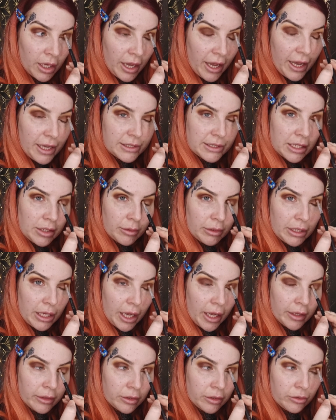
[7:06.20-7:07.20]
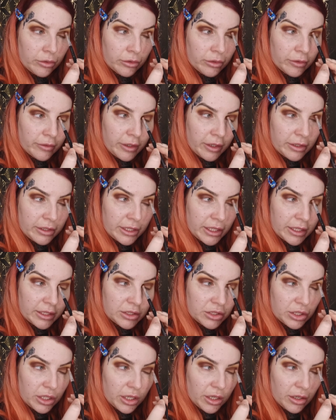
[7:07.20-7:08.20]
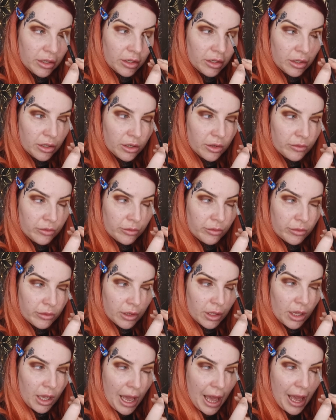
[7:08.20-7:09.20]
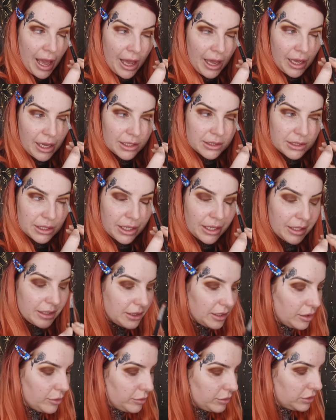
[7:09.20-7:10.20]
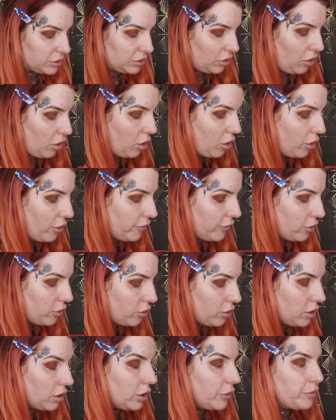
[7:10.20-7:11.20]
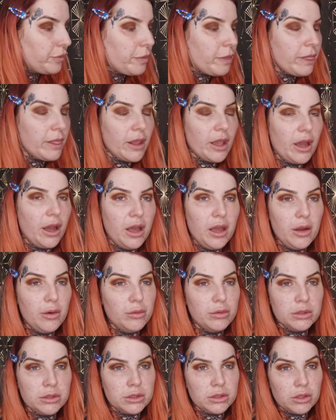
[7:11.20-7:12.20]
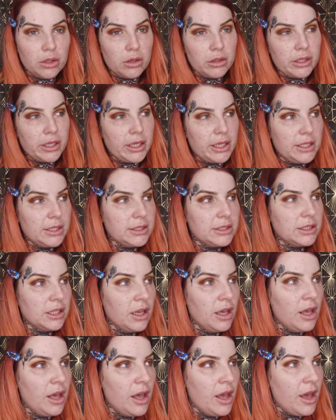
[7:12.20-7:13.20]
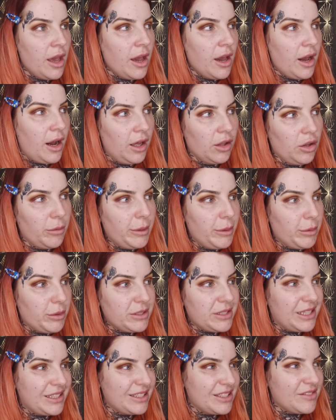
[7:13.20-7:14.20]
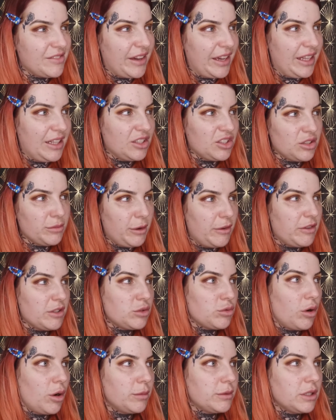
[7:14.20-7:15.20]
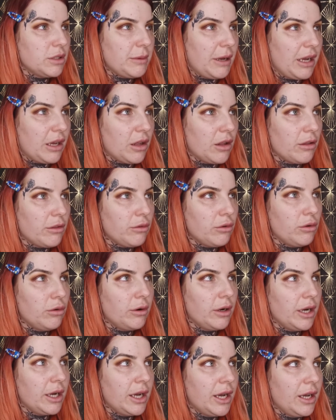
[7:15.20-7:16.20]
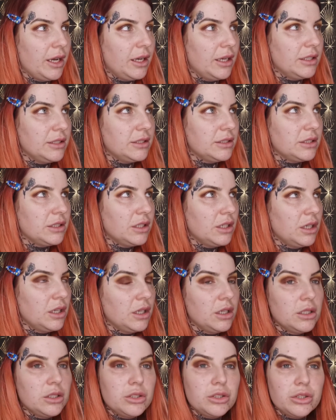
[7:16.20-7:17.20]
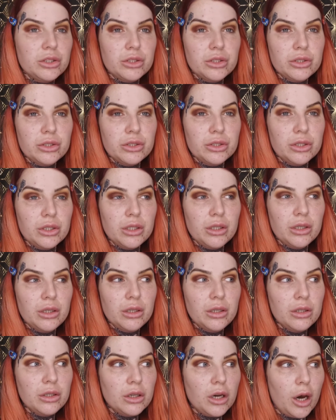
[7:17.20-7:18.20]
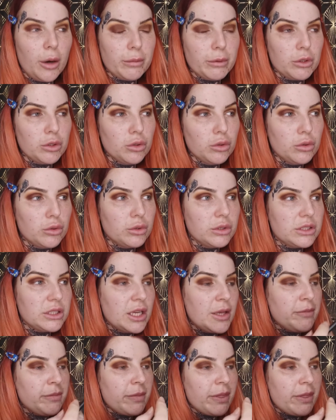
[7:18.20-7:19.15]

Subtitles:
Has anyone had the coronavirus test yet? I had it and it was awful. It was not nice. A lot of people said it's fine, it's just a bit of a swab to the back of the throat and to up your nose.